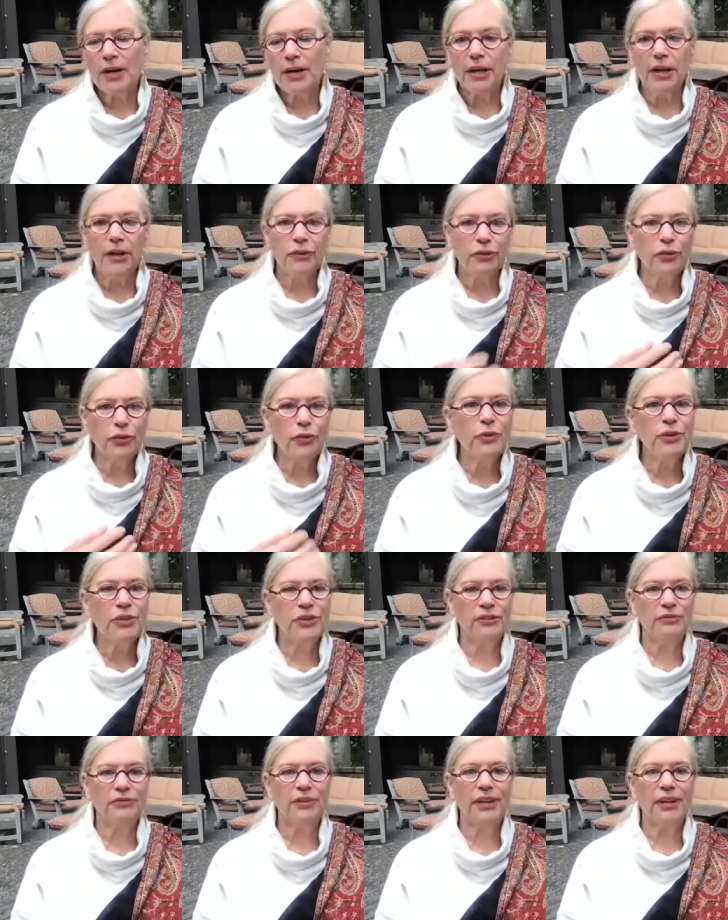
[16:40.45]

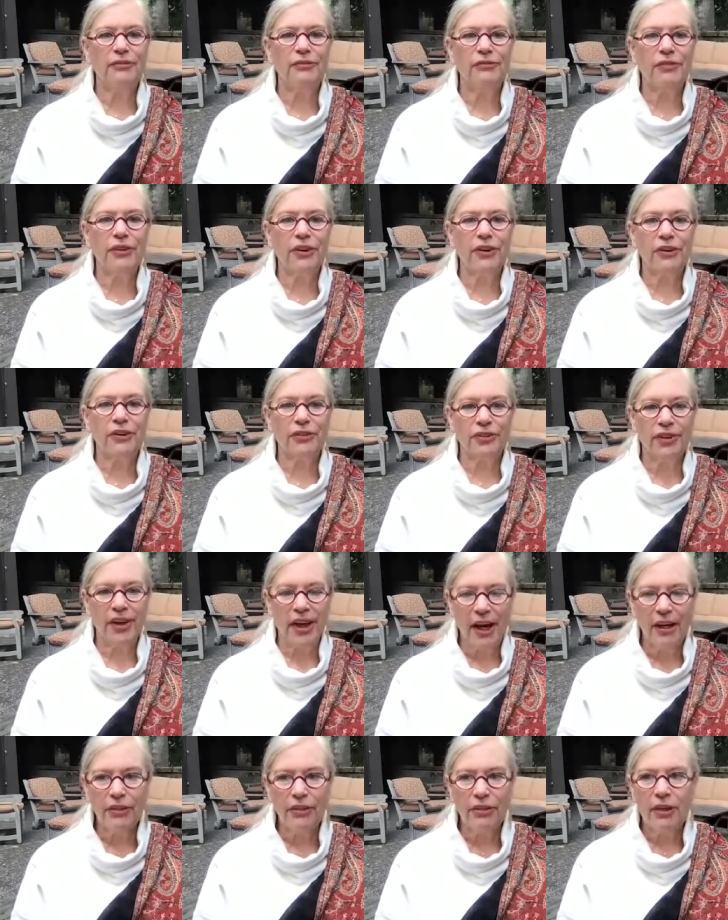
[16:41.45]
intuitively fear
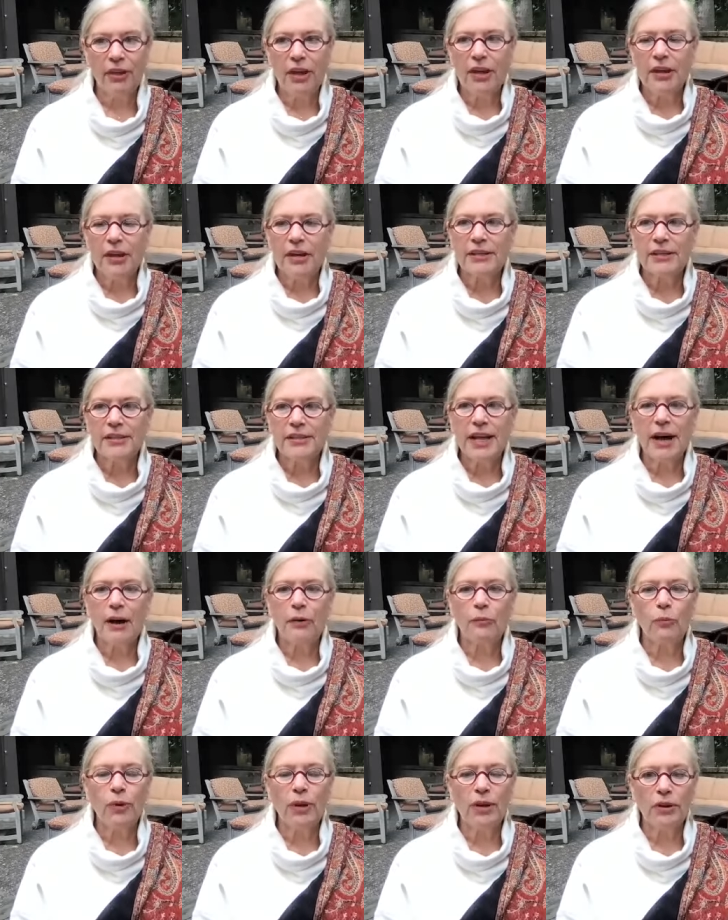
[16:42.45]
death is that
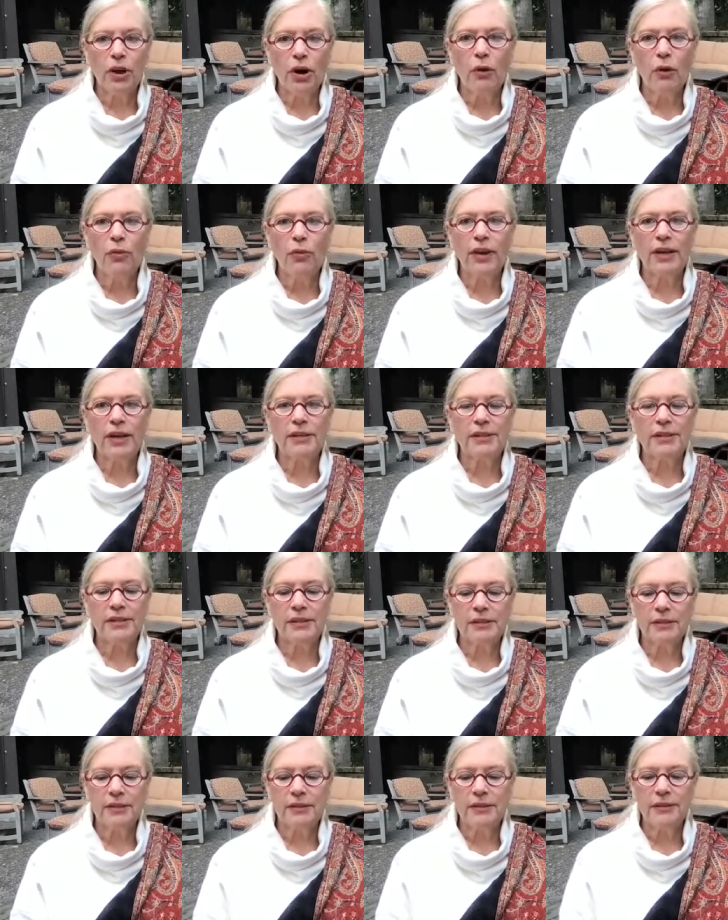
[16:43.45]
we know that it's
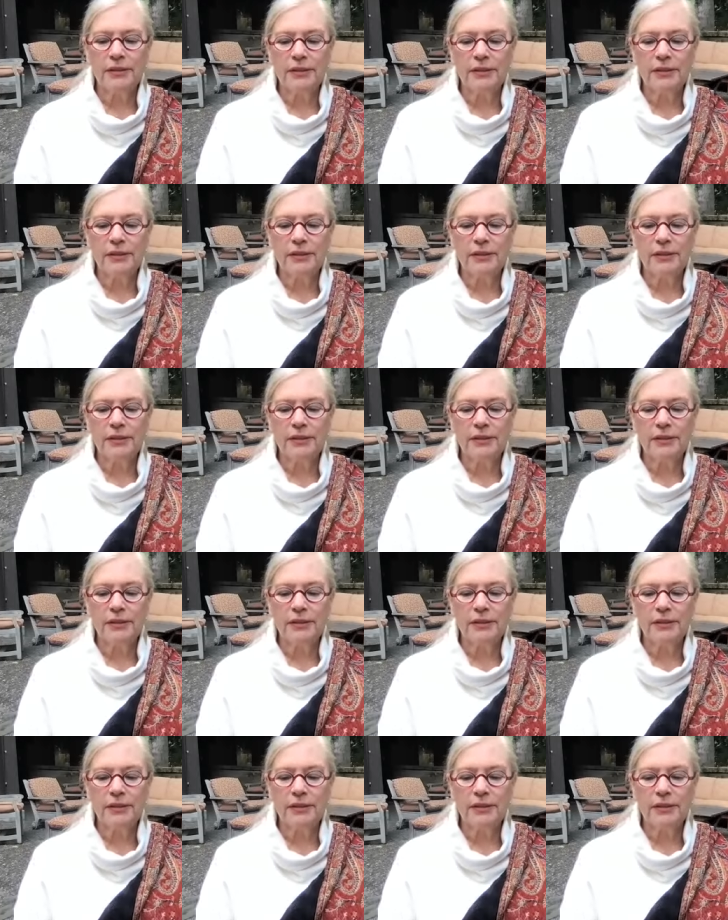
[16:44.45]
the,